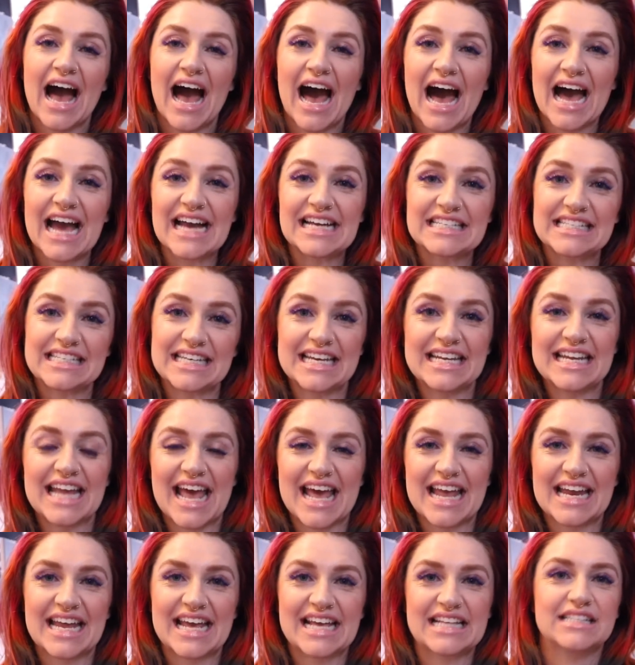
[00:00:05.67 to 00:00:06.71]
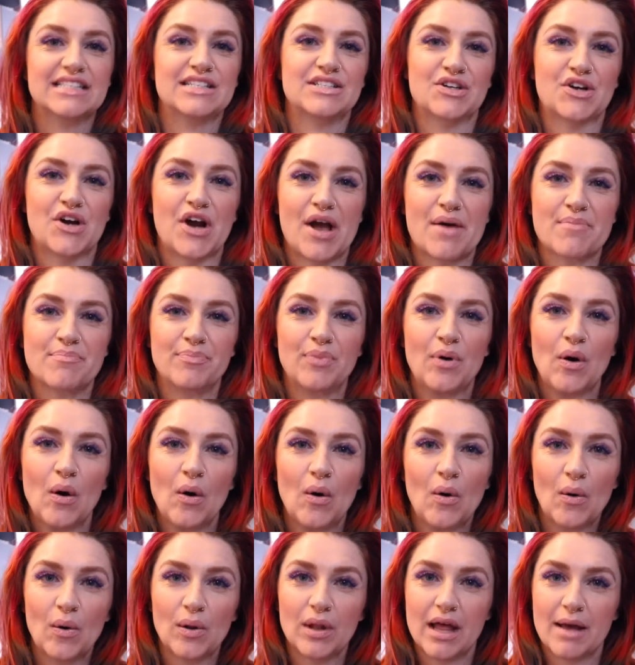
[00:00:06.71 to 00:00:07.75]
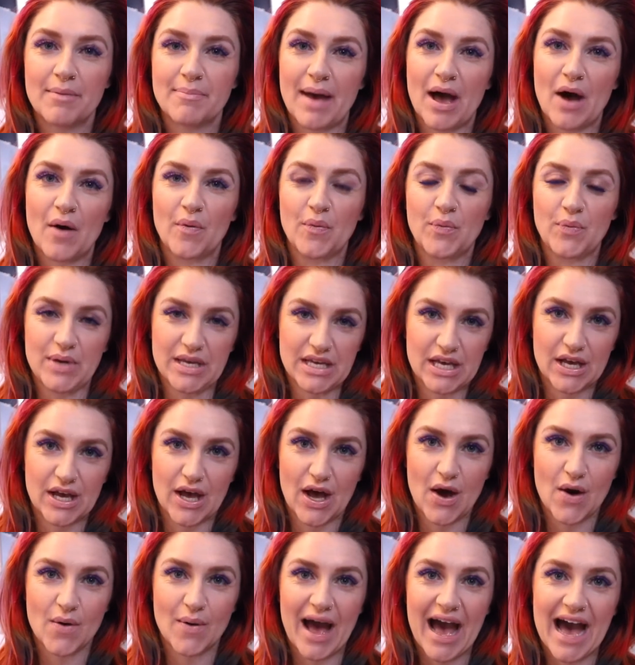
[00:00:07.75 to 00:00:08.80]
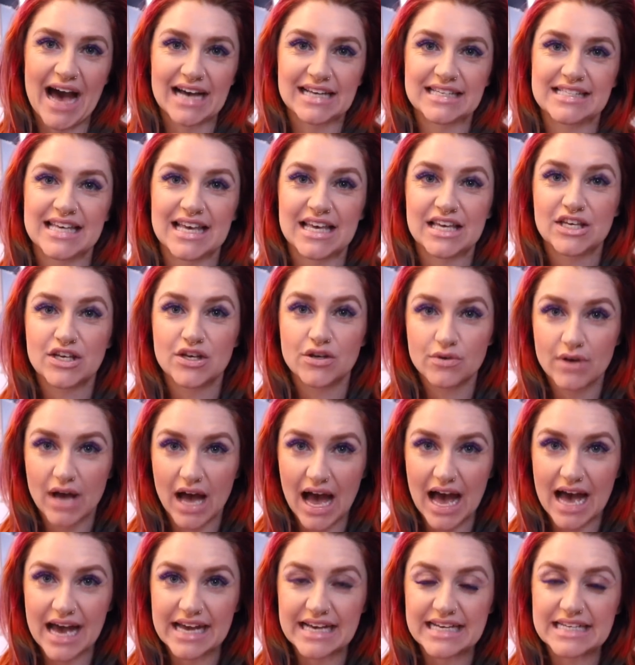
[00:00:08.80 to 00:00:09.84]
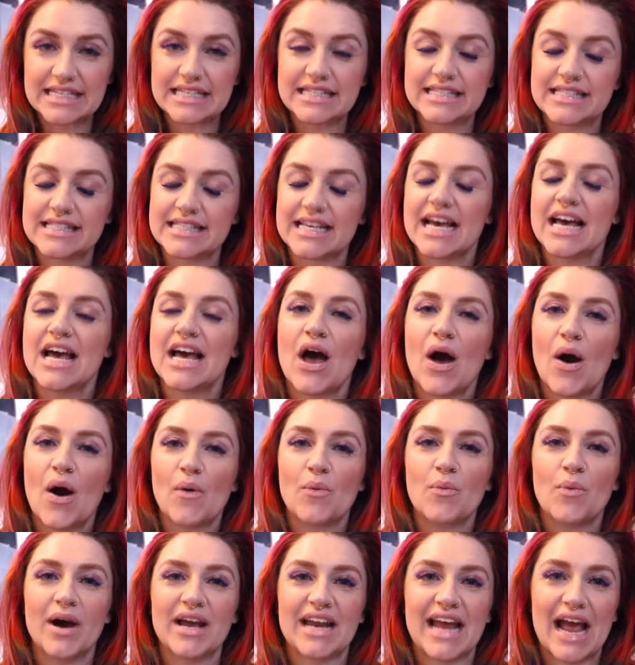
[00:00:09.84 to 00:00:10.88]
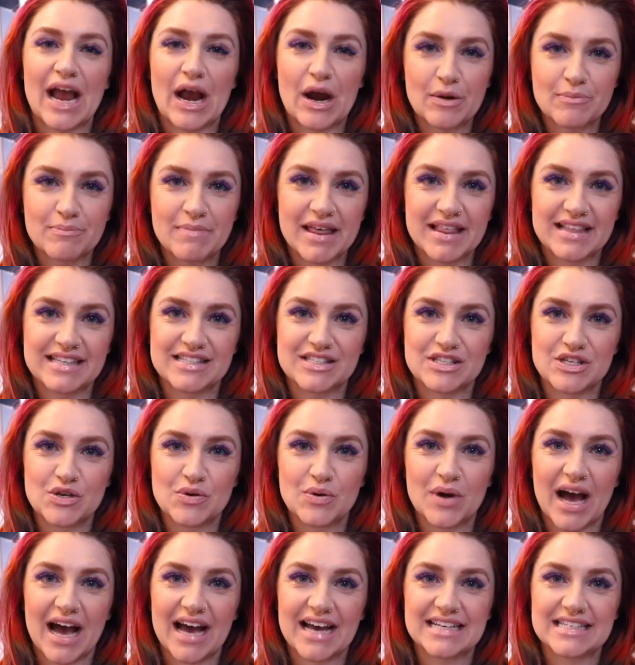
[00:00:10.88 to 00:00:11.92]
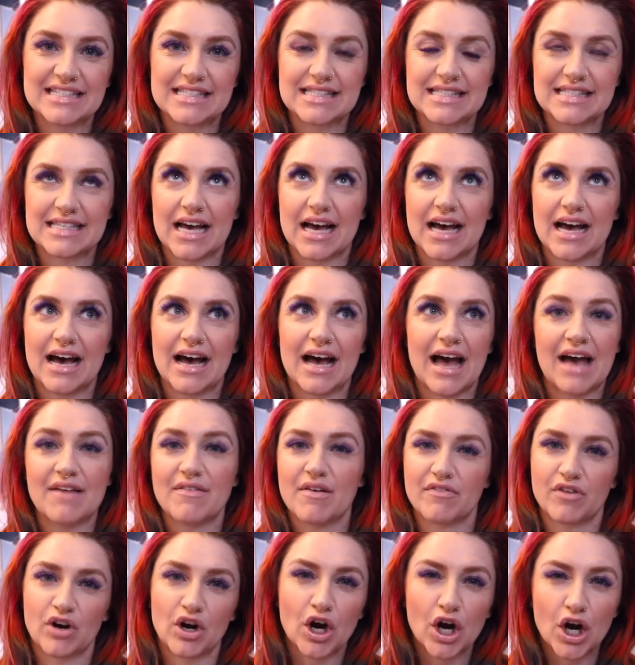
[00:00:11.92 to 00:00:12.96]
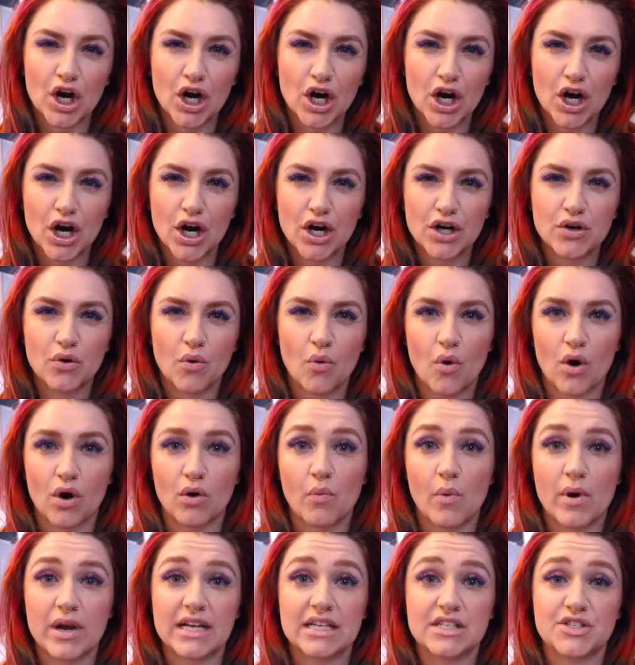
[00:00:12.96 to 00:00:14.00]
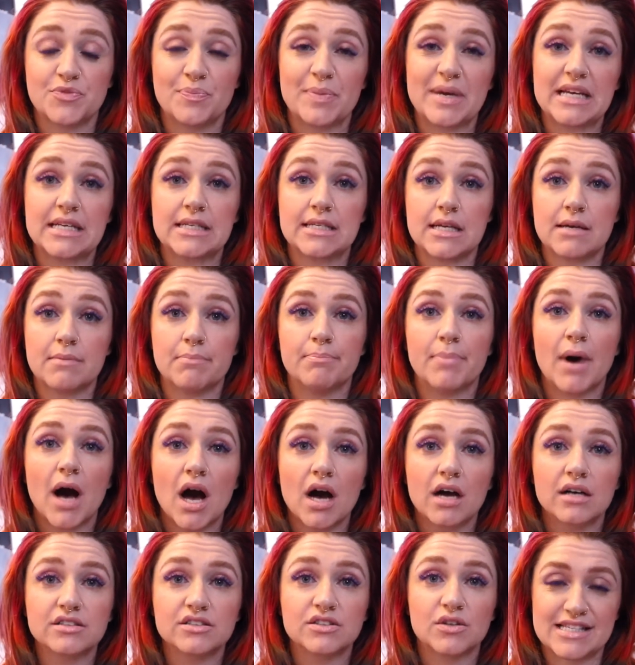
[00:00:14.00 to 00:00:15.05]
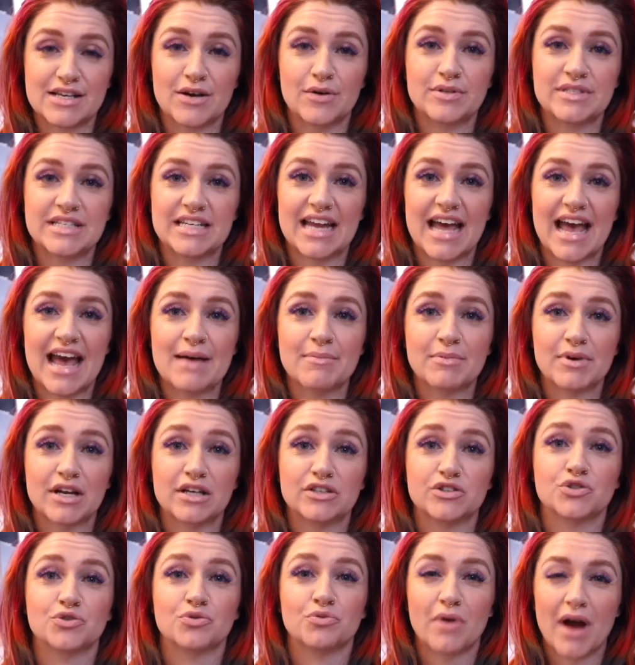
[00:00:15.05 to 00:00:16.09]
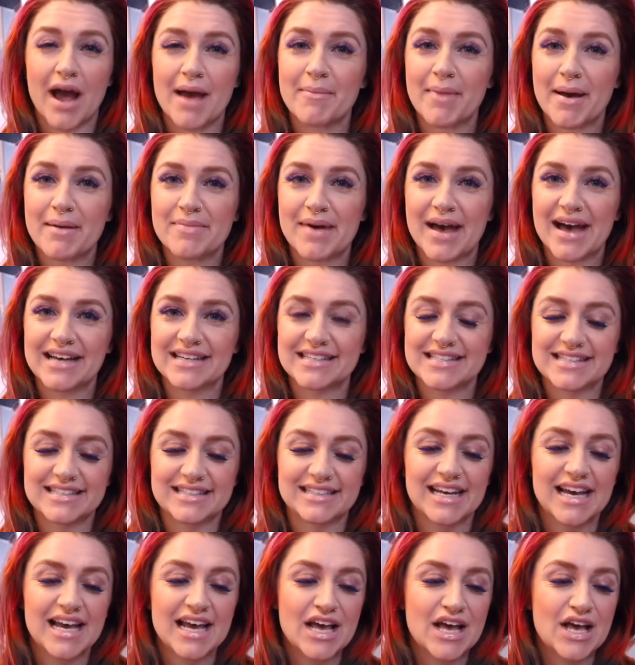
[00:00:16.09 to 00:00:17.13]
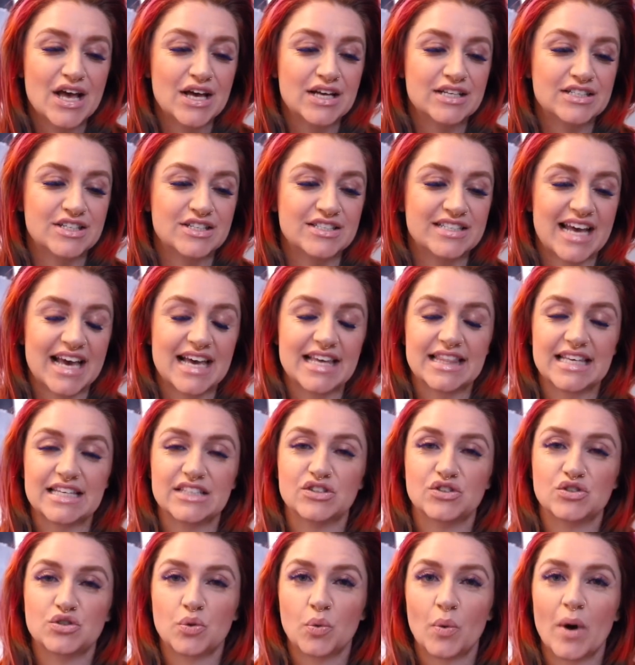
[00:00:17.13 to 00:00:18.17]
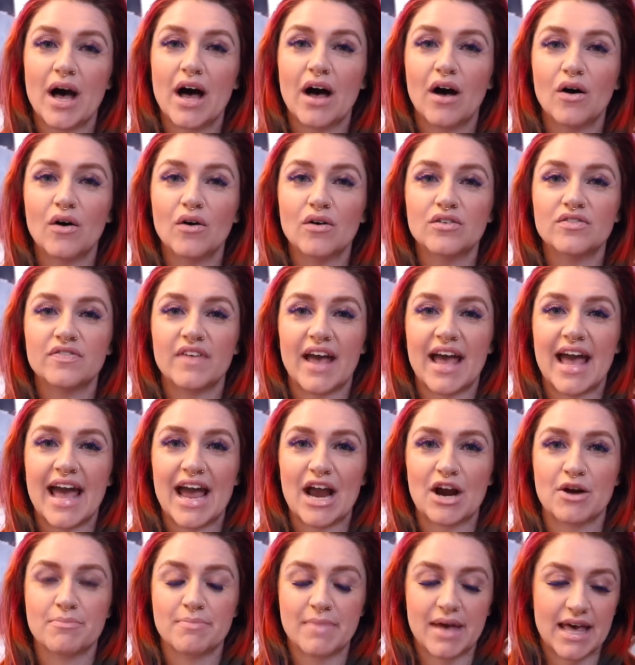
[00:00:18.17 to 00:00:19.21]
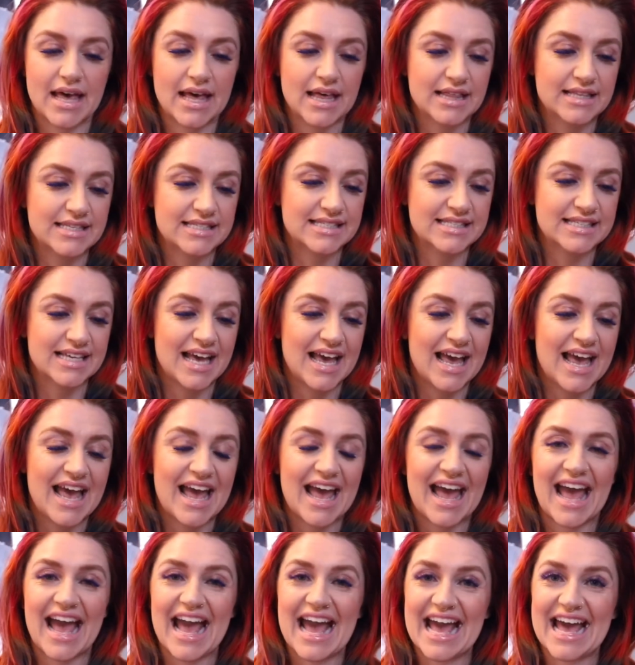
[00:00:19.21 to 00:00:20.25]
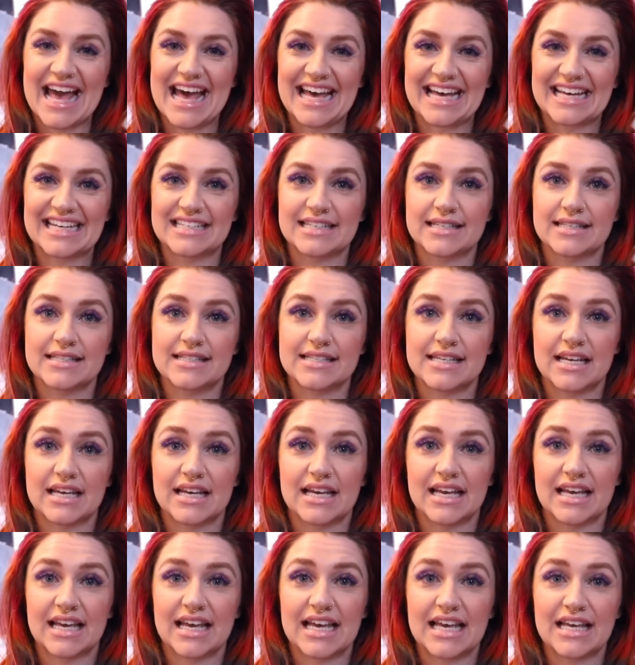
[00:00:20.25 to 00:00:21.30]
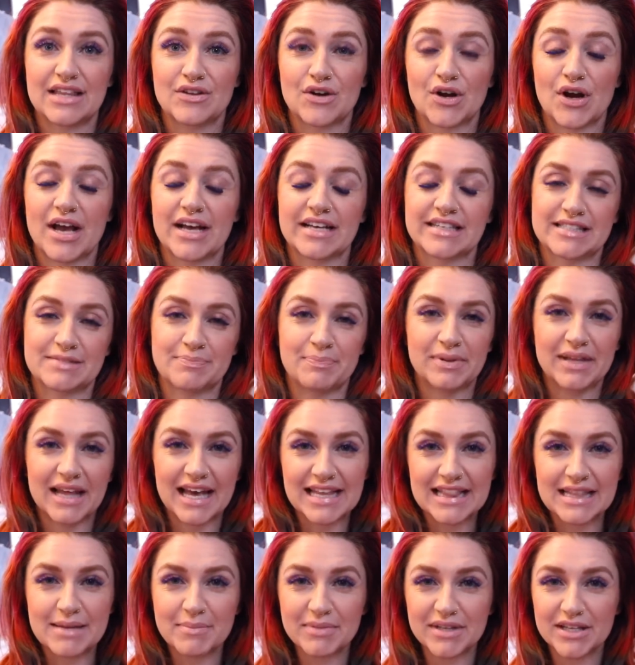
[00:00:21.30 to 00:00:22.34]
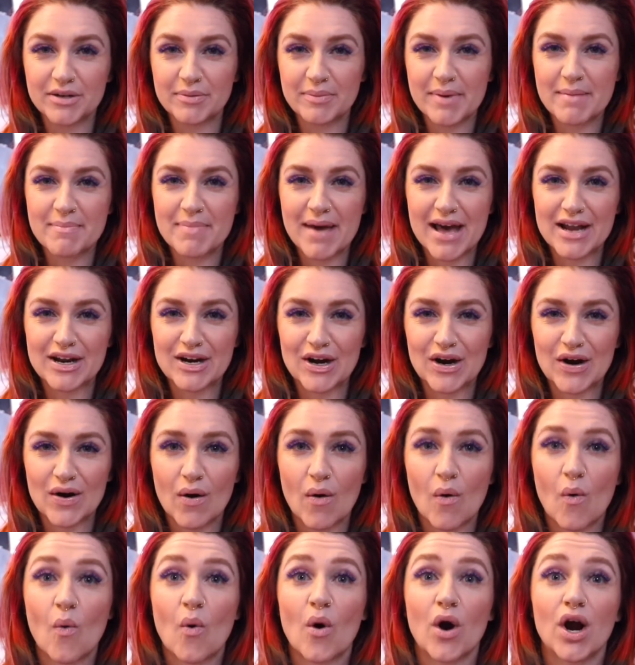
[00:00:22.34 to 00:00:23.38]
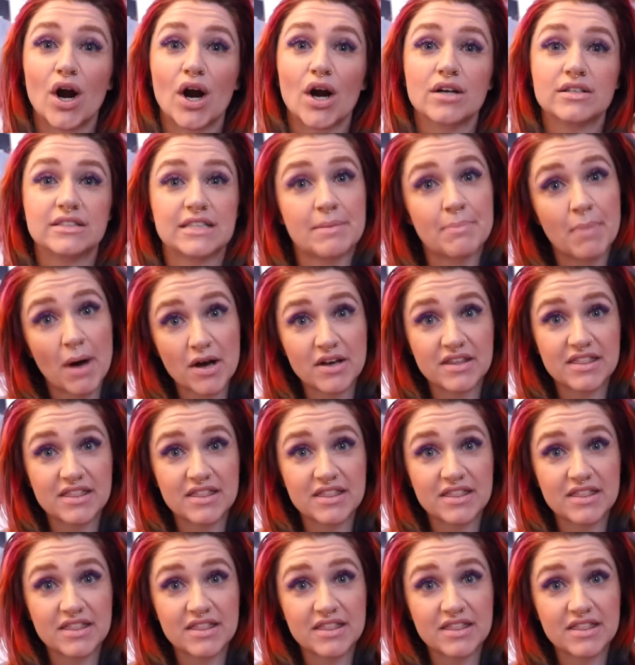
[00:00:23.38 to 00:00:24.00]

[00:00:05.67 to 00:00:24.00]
I did an Instagram poll about a week ago asking you guys what hair myths you guys have ever heard or wanted to be debunked. So today I'm going to try my best to take these 12 hair myths and either explain them a little bit better or debunk